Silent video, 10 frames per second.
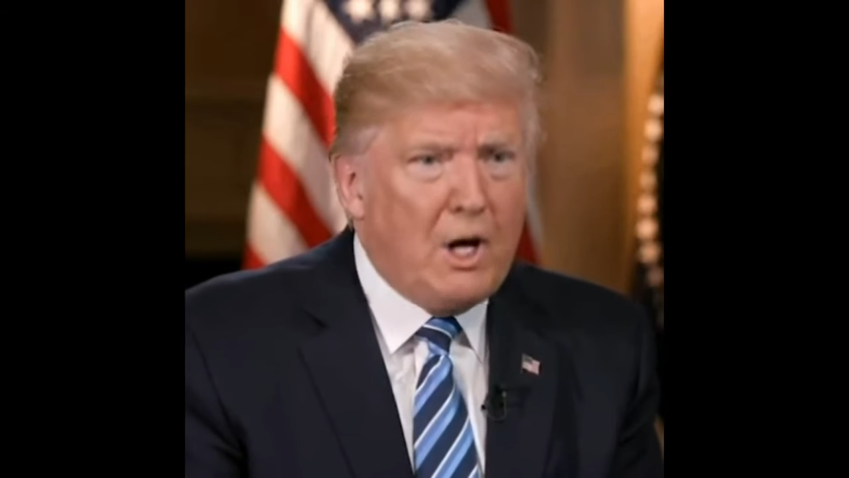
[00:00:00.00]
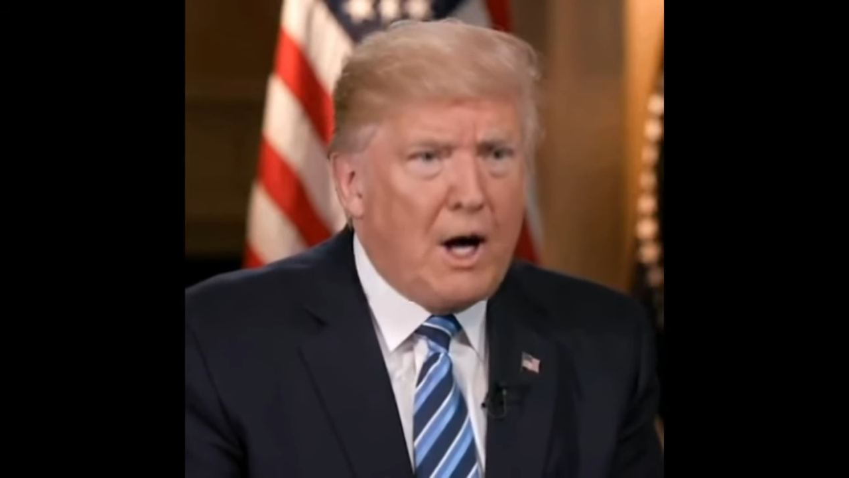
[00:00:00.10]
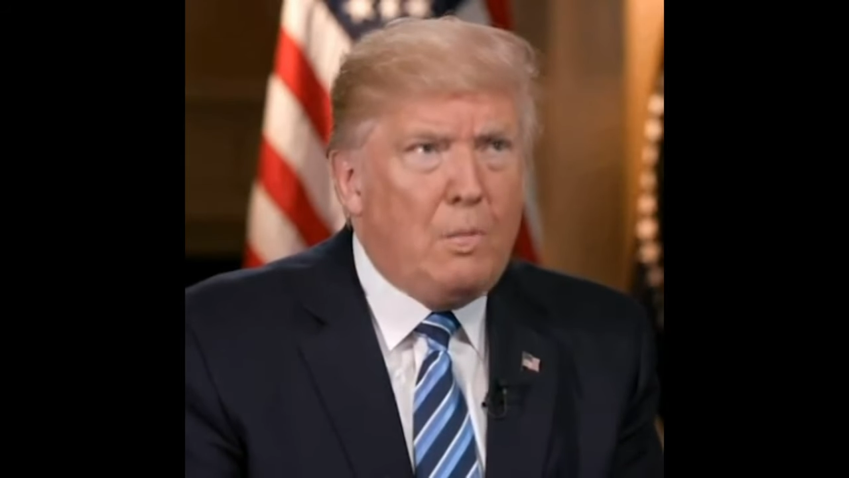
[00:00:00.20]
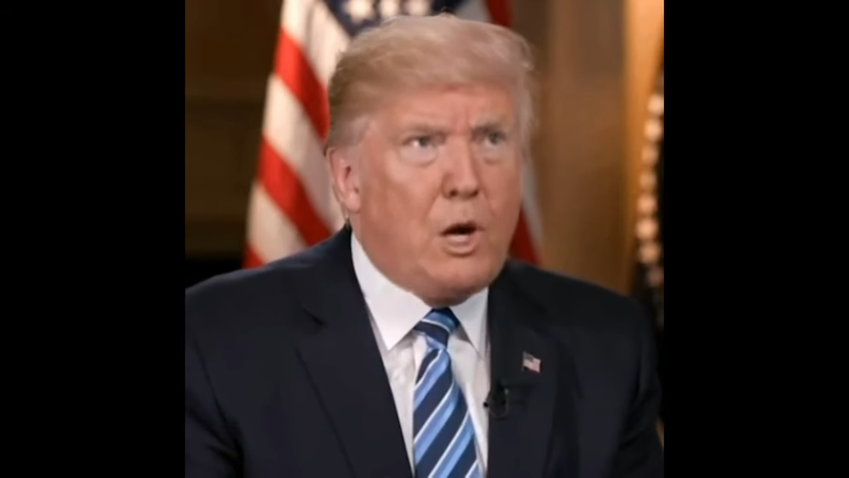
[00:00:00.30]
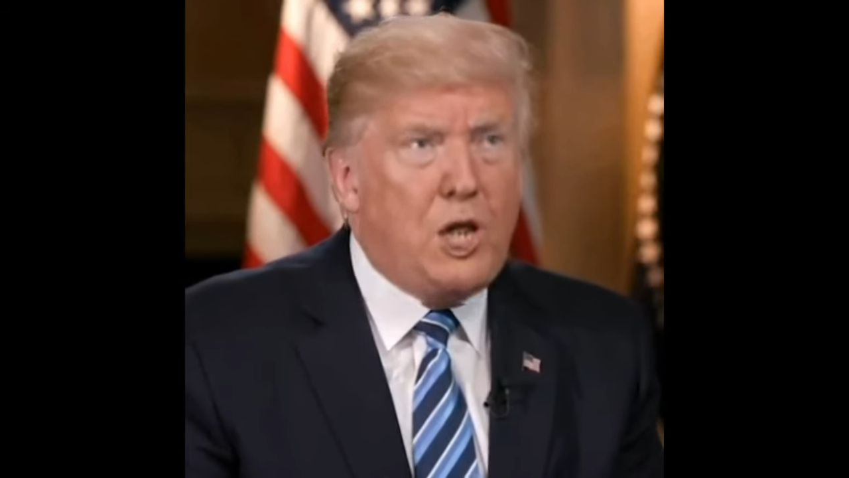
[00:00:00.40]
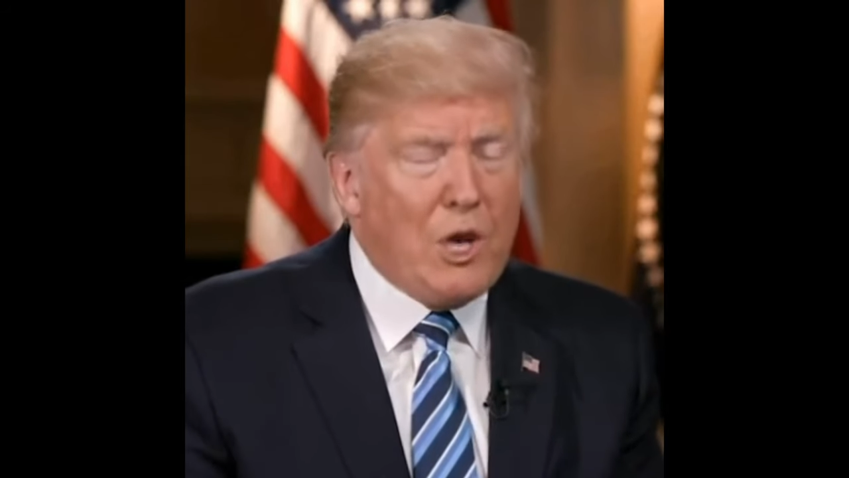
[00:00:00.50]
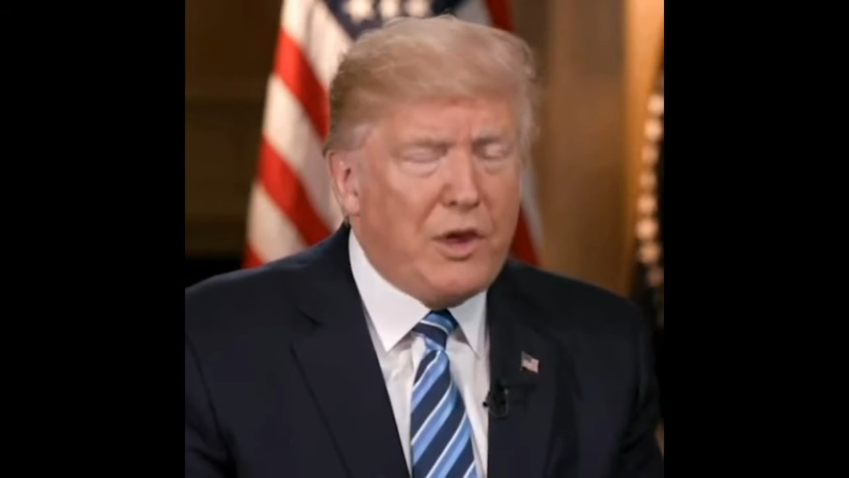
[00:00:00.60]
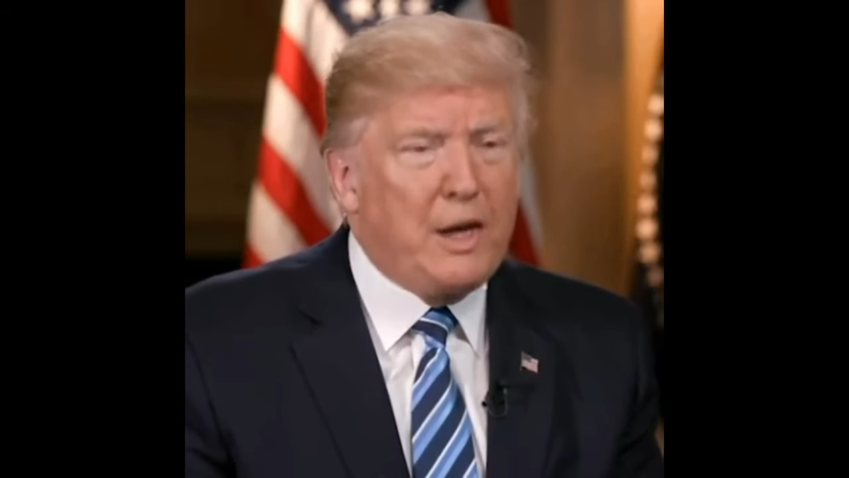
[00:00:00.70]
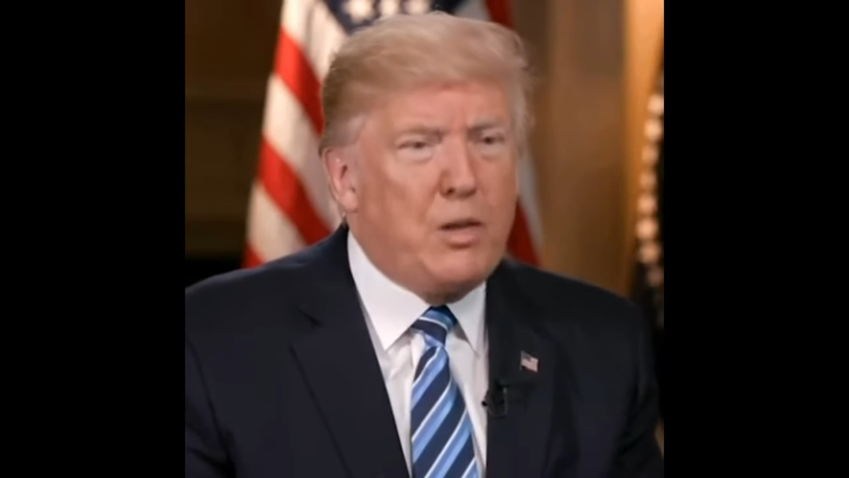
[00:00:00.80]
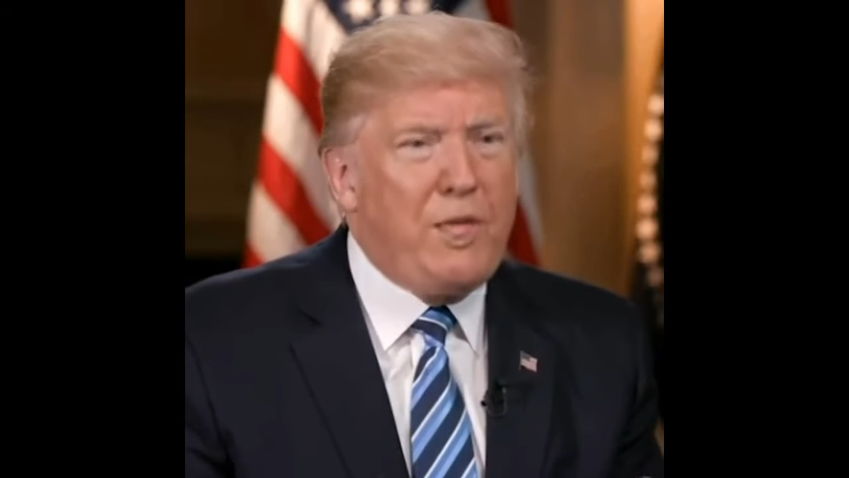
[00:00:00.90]

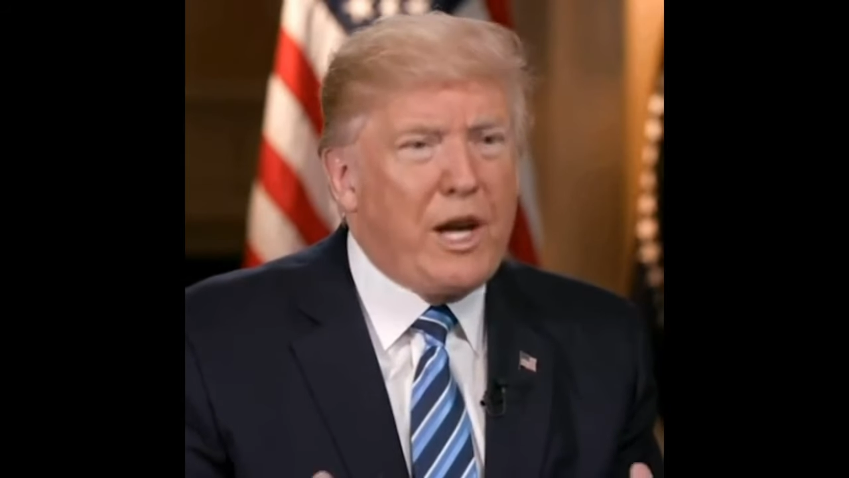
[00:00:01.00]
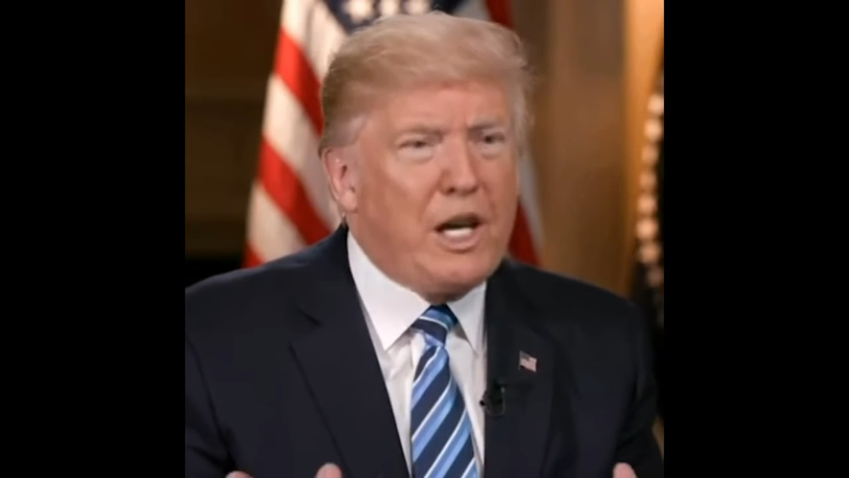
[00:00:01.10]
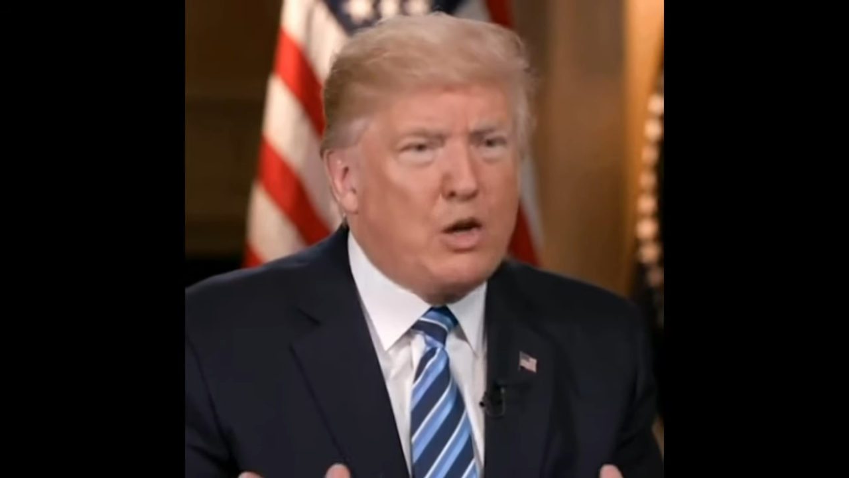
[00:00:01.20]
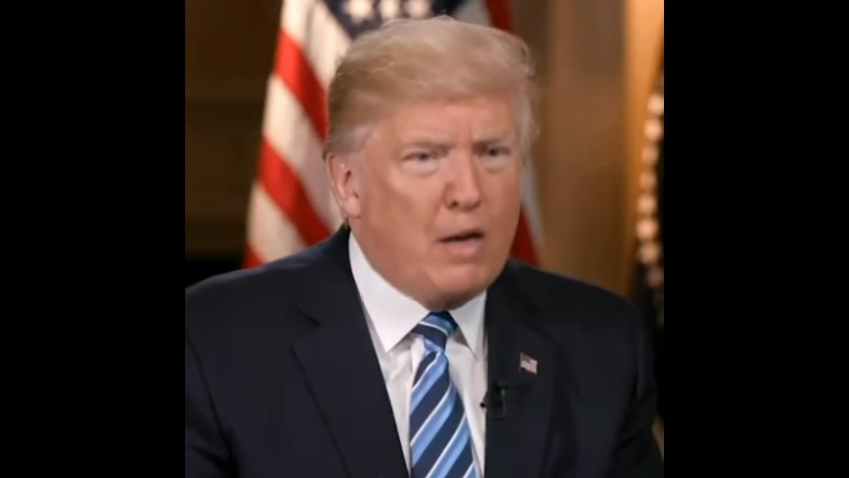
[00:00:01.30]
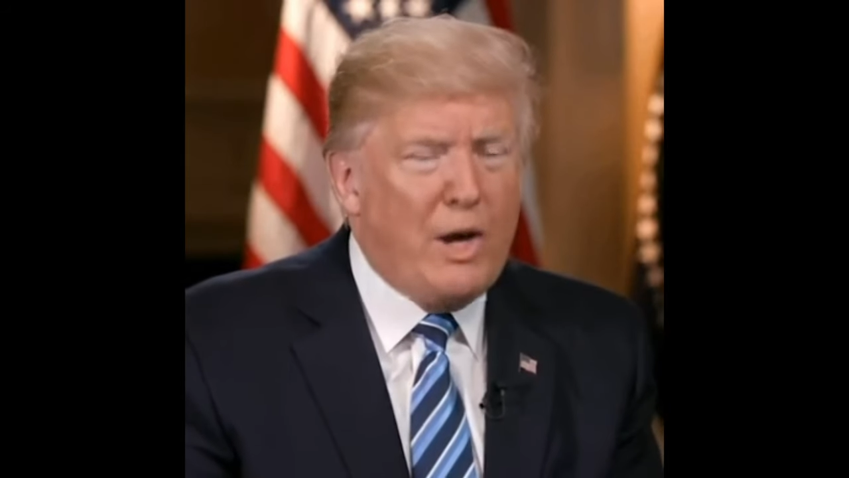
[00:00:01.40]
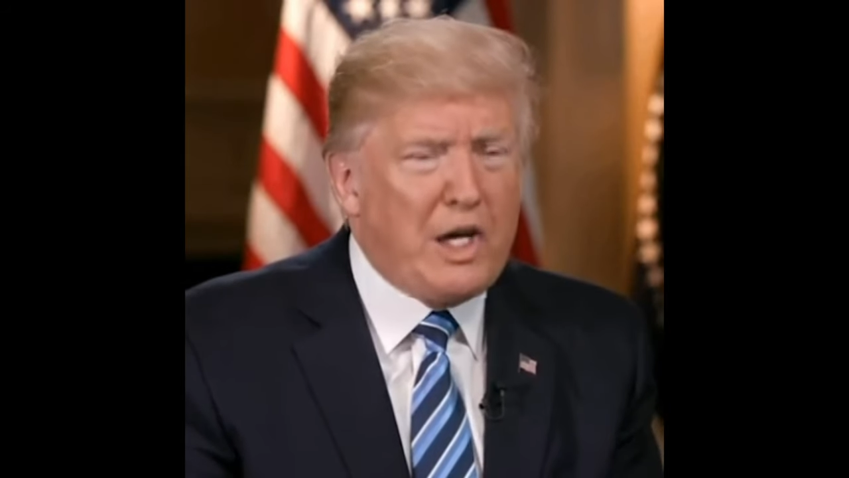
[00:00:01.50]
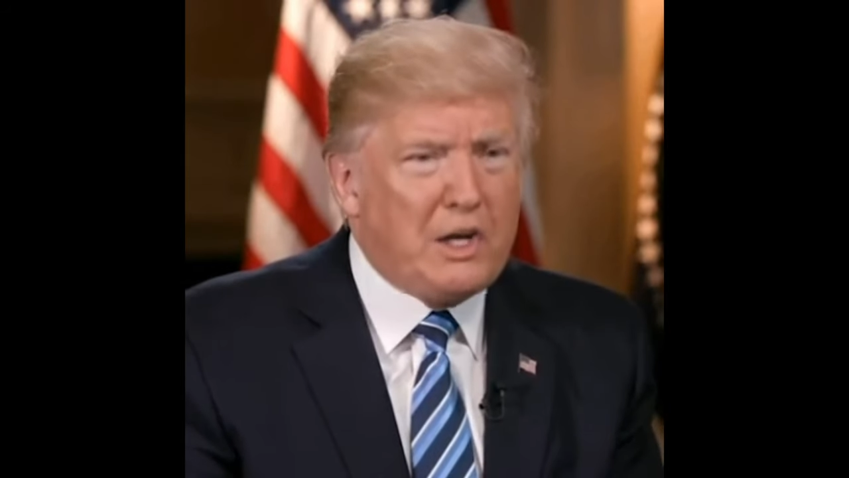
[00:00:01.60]
opportunities for you to